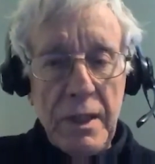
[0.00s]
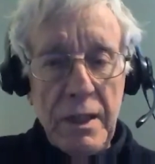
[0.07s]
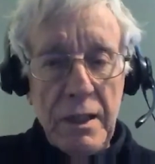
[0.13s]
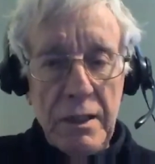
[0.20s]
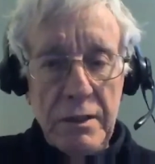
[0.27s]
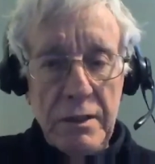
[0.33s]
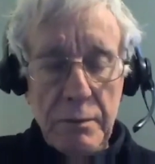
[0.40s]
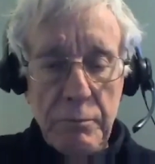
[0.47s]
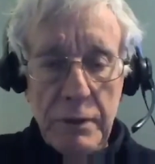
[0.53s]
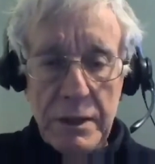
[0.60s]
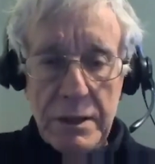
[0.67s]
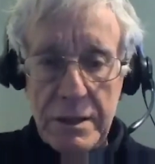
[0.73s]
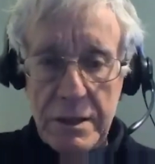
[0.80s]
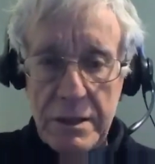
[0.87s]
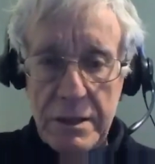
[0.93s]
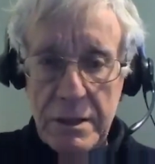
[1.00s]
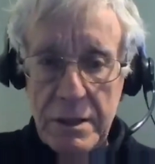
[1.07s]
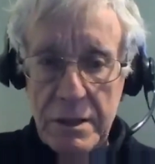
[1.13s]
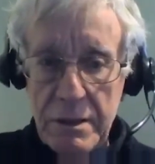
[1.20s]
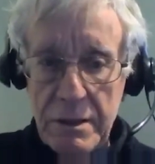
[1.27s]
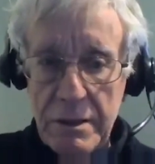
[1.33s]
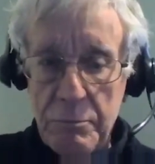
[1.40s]
is a bit
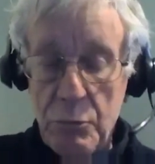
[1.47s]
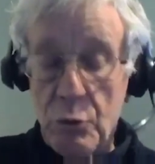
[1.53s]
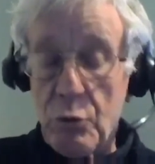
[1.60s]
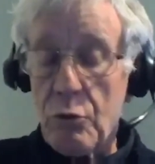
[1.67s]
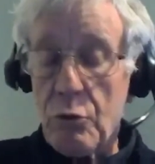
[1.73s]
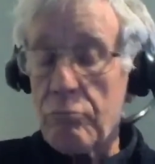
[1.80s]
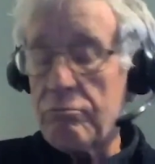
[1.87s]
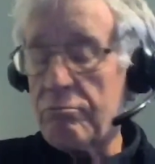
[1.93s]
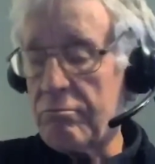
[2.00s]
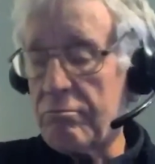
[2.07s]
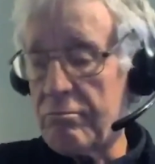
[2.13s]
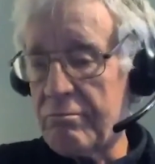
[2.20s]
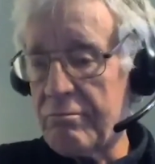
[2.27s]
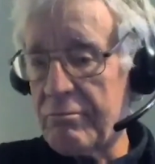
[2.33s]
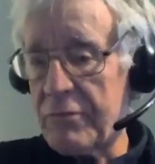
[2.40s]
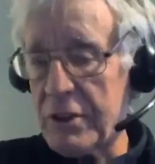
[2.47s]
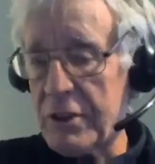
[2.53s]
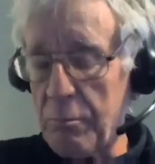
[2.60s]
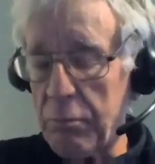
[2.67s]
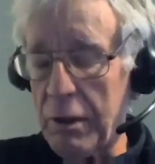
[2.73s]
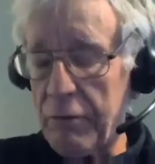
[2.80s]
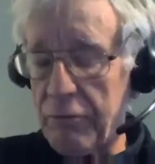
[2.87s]
more
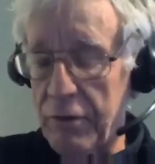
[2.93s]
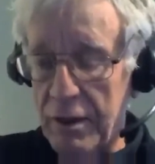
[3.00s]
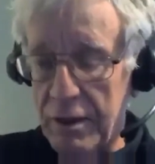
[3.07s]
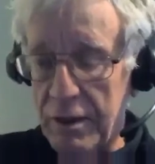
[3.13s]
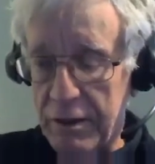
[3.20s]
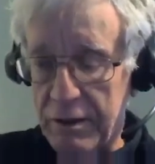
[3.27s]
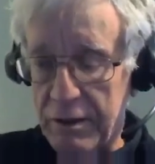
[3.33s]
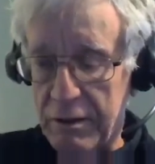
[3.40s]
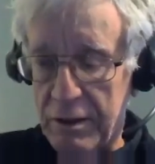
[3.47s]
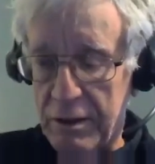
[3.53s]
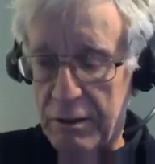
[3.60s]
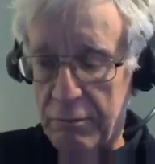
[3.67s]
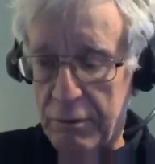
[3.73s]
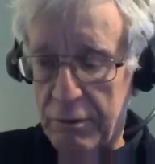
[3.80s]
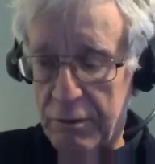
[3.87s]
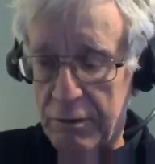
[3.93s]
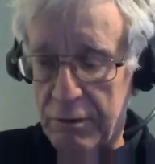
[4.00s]
simplified than I would